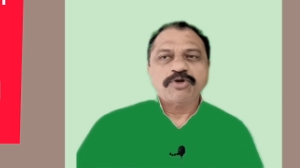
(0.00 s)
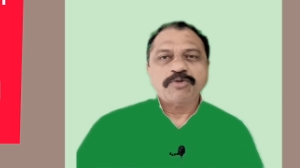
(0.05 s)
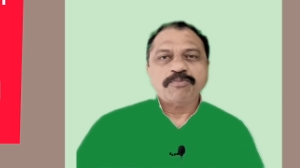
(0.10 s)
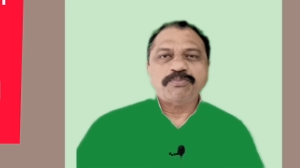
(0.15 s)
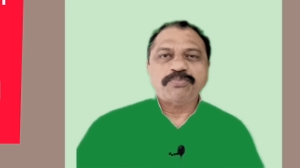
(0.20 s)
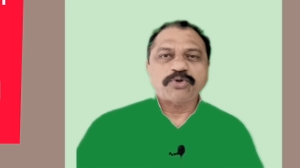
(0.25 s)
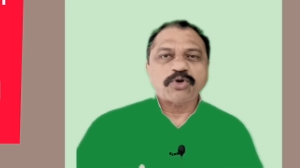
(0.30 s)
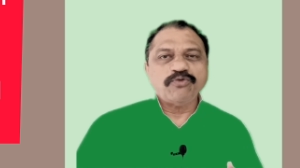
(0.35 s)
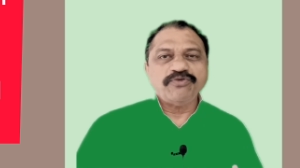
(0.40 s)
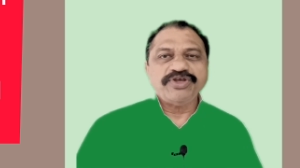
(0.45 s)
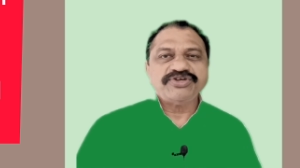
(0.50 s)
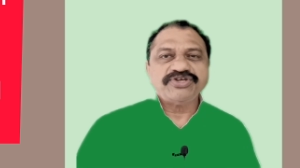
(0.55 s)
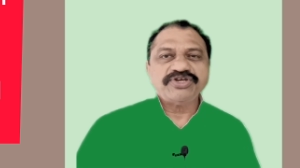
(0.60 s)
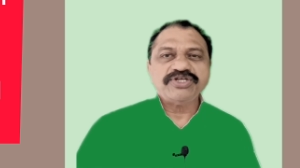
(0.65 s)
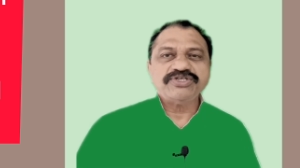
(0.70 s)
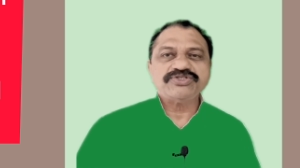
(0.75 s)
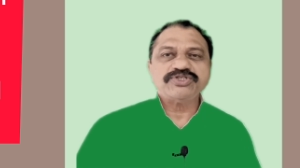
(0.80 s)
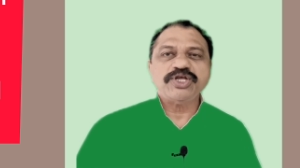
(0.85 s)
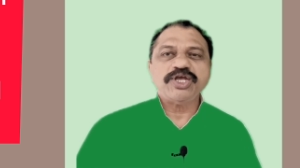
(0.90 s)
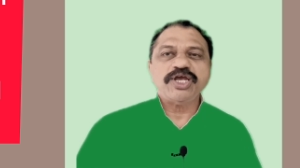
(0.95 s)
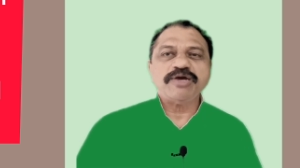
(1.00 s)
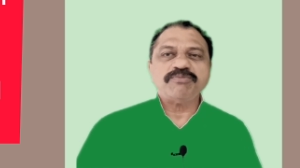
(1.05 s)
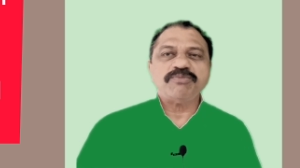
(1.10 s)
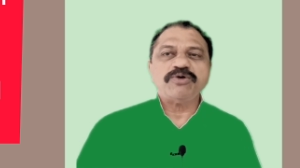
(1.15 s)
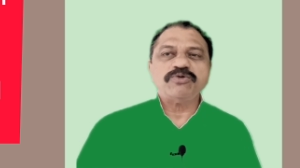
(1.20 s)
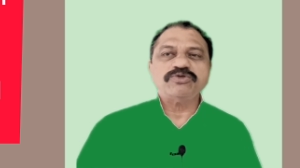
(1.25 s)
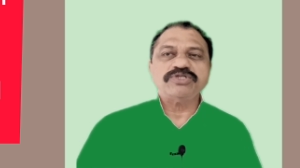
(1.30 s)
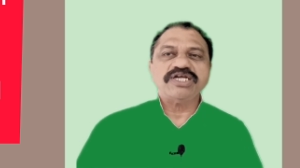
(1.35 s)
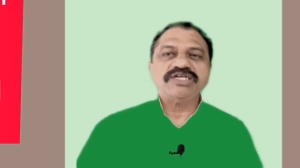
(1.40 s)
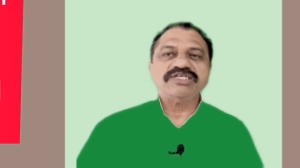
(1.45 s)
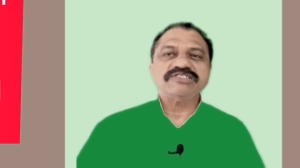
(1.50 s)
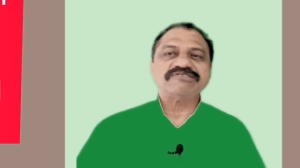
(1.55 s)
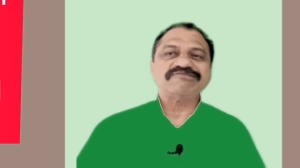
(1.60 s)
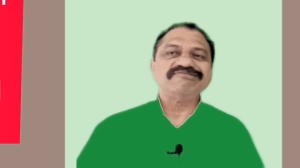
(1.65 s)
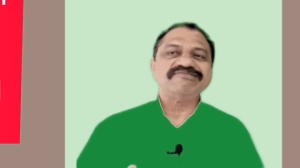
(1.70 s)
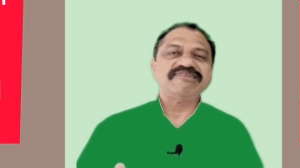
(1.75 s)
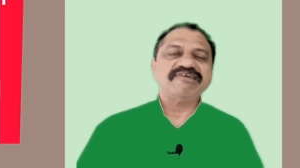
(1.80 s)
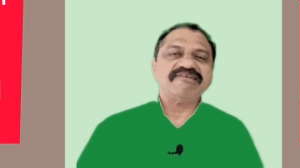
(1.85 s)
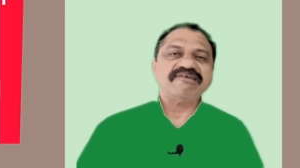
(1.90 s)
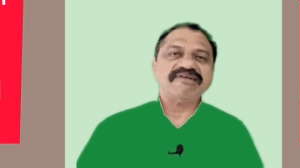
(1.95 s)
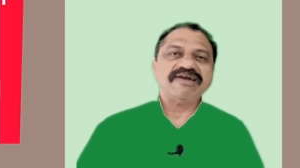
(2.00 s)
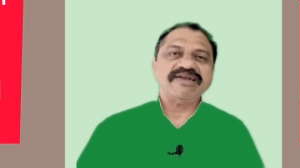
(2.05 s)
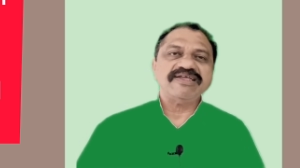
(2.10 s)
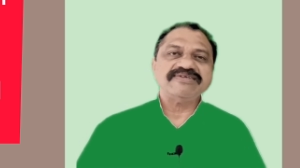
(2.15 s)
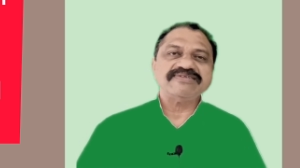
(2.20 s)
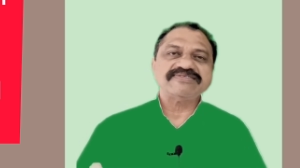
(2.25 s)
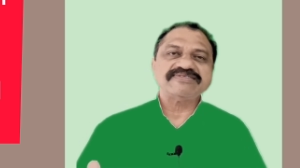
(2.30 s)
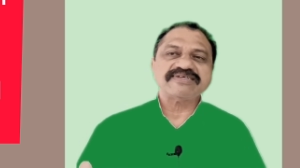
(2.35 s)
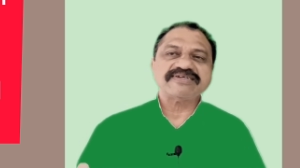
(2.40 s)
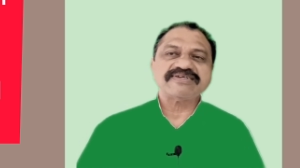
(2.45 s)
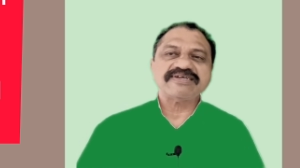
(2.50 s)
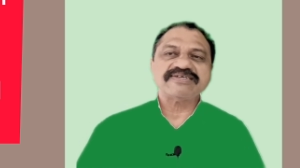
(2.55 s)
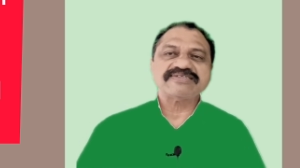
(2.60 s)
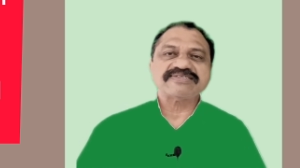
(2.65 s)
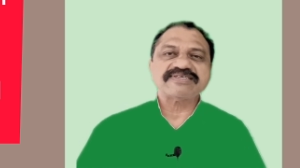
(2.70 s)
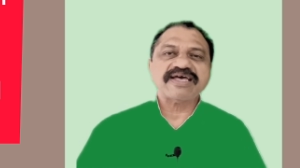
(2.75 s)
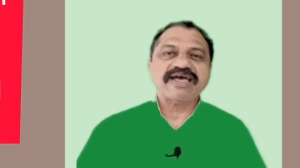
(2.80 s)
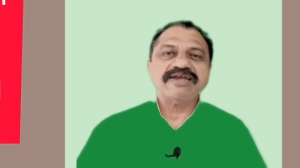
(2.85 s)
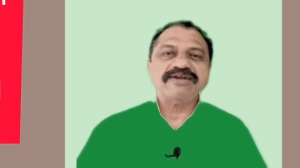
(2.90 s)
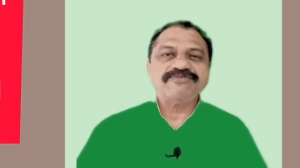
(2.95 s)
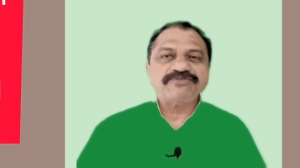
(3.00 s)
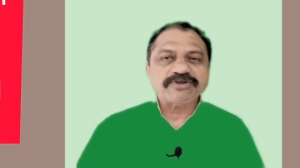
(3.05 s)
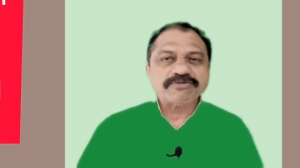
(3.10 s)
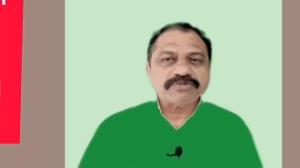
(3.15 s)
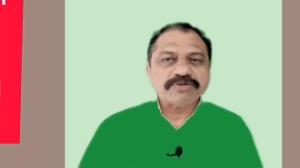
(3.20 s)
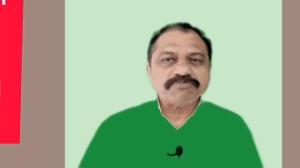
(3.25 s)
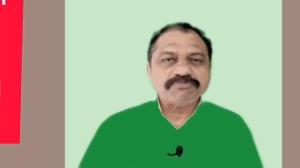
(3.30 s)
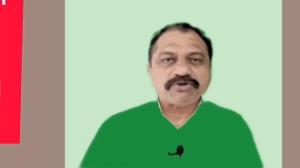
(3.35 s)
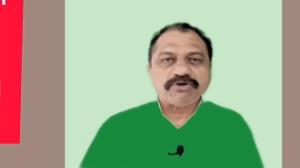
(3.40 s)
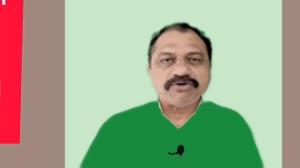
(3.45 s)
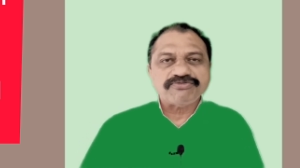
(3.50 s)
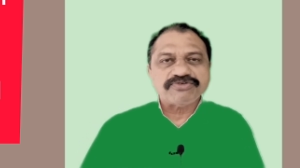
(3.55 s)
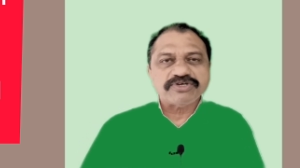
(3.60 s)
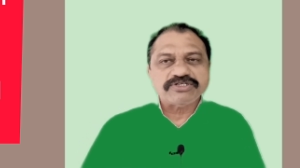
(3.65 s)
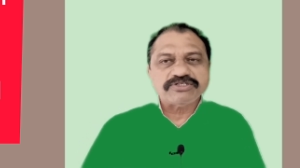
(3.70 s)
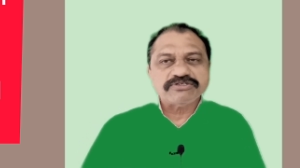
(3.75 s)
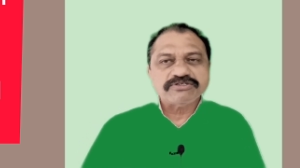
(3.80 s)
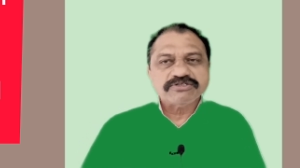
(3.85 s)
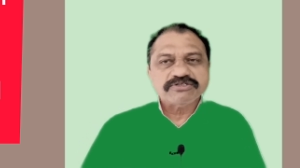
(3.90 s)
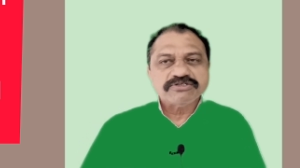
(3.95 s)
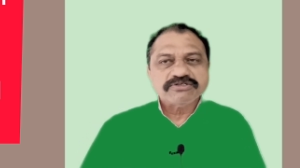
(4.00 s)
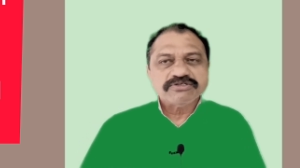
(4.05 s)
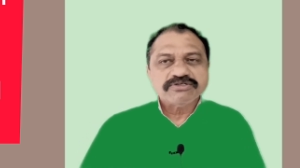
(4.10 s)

Provision is the amount that is generally set aside from the profit